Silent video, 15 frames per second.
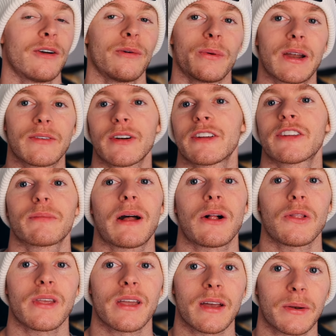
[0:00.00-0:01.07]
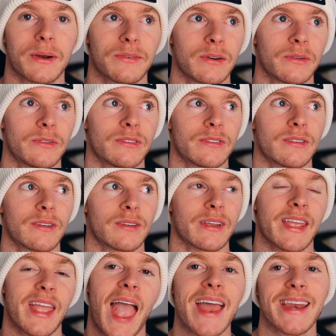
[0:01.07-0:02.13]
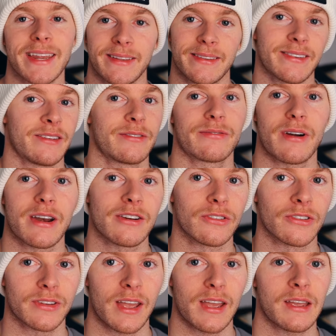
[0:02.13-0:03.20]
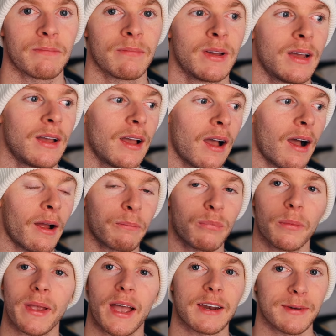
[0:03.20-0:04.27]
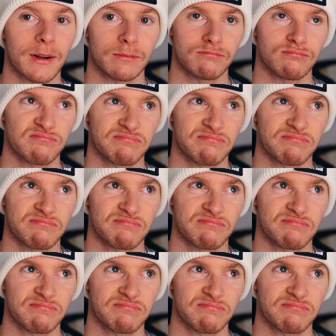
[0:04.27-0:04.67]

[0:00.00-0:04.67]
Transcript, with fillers: Whenever I smelled it and I was getting into the fragrance game, I probably had about